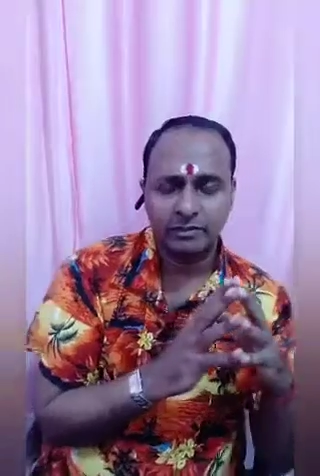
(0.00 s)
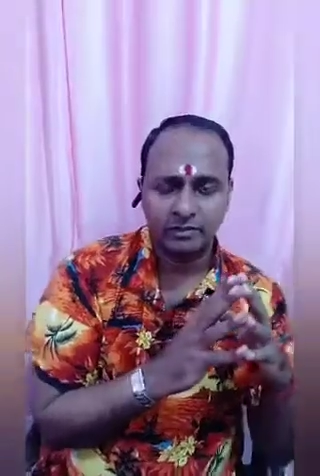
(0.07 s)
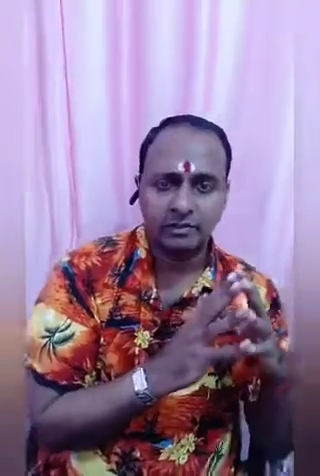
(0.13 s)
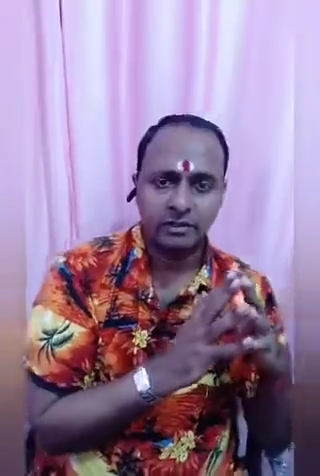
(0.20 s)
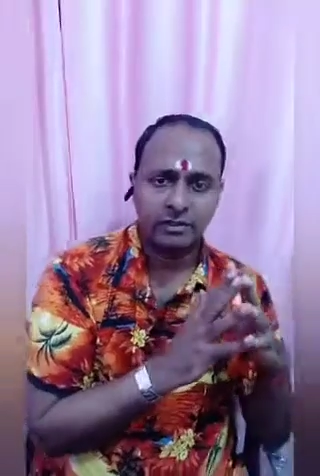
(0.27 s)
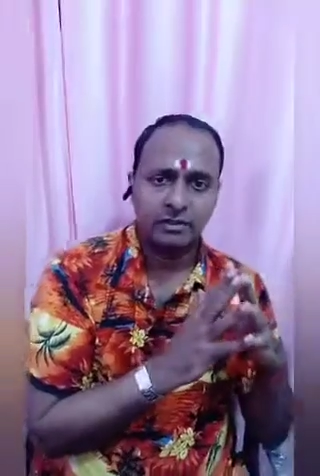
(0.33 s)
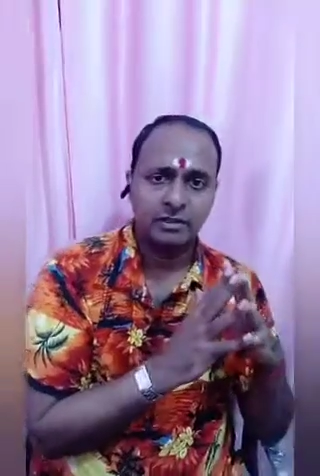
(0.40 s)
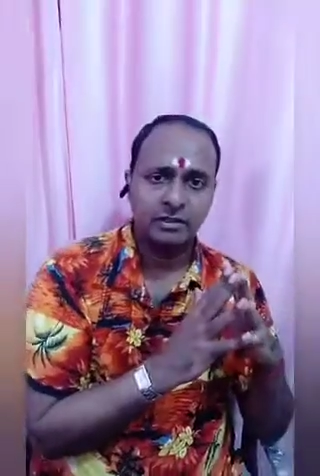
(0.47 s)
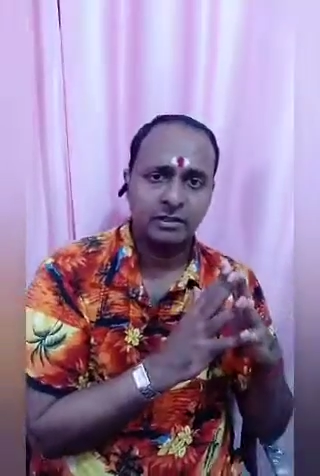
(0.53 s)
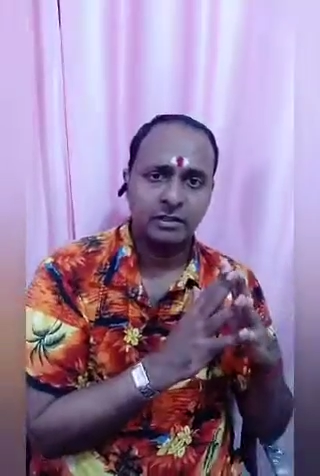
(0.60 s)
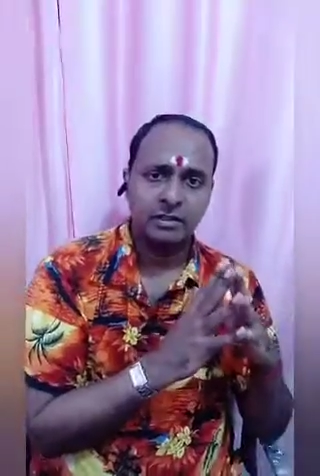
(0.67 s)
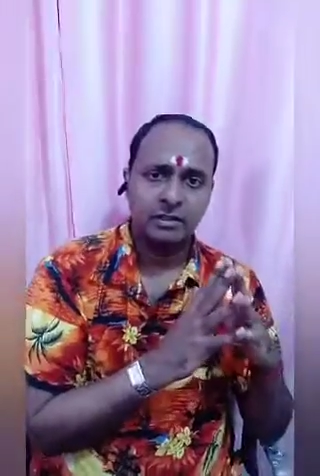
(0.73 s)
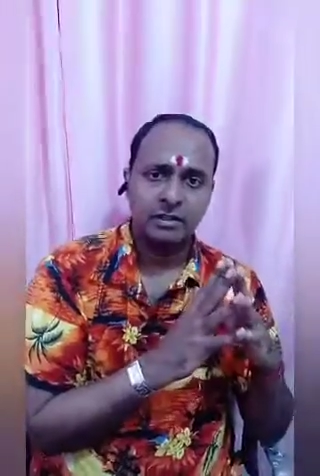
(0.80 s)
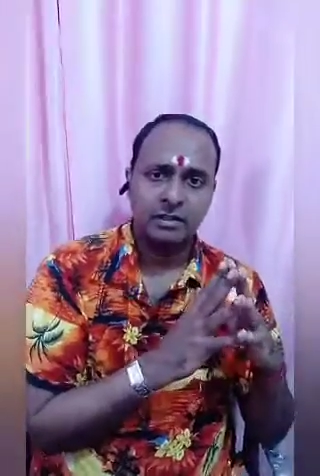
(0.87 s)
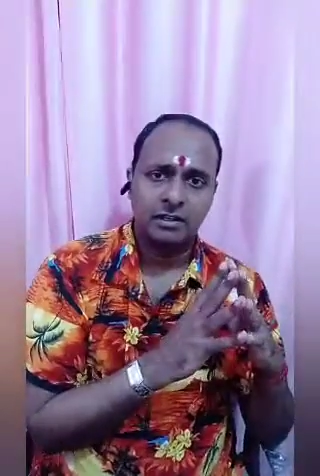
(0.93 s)
Okay,
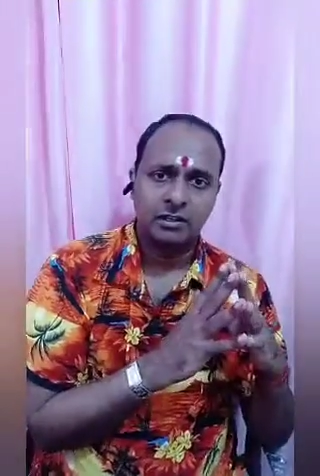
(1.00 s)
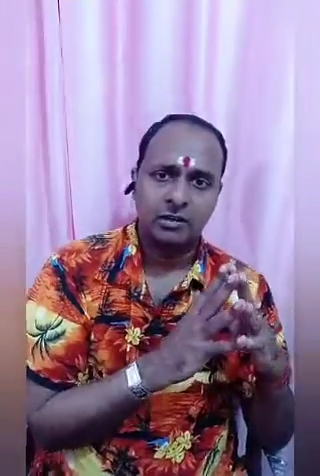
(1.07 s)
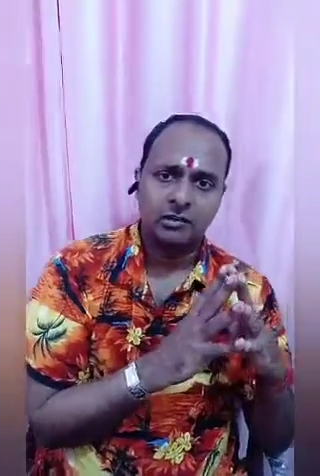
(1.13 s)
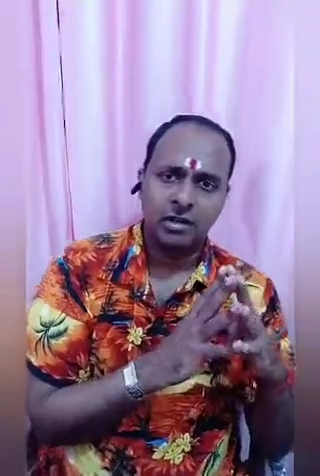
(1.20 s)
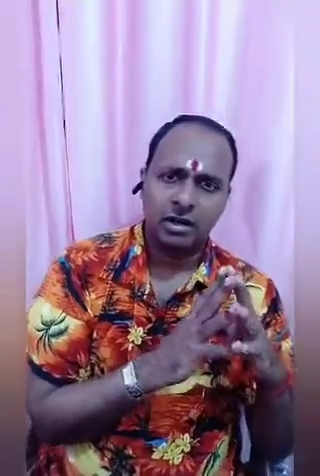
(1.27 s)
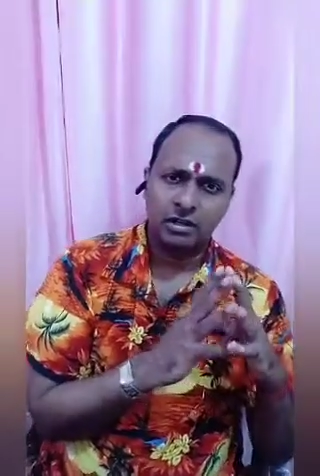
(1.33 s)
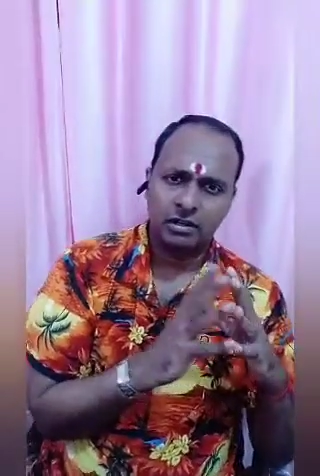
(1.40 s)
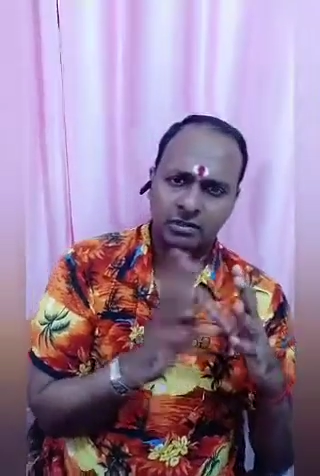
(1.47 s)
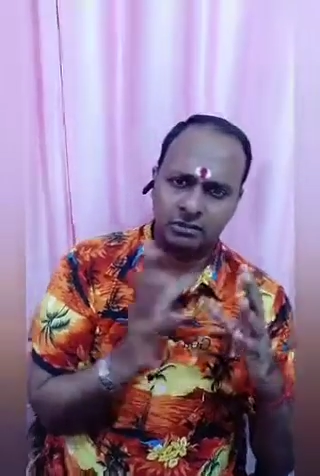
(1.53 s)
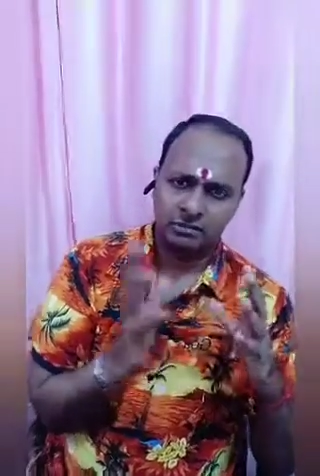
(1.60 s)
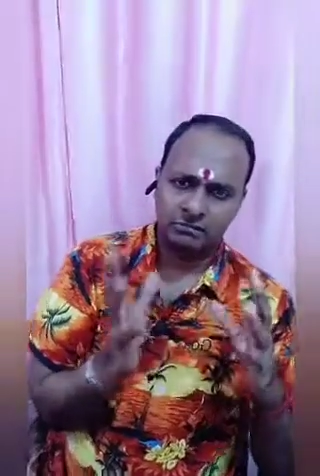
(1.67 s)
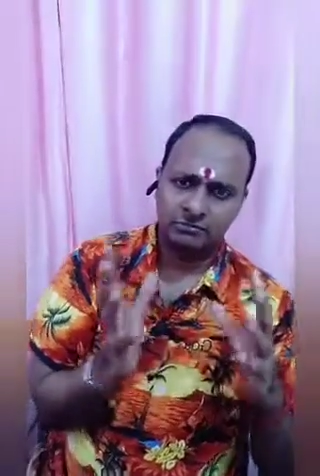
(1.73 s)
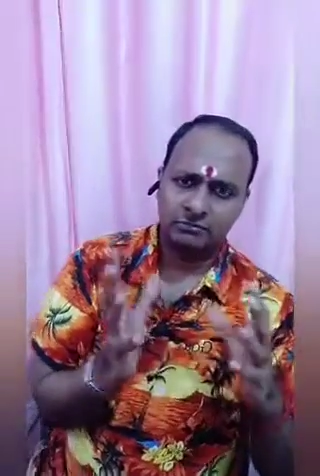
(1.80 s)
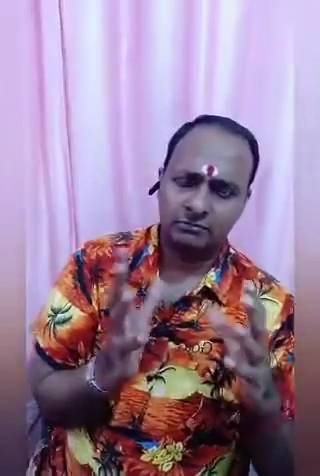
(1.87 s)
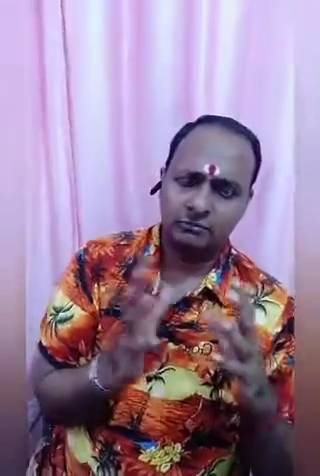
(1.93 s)
you have got a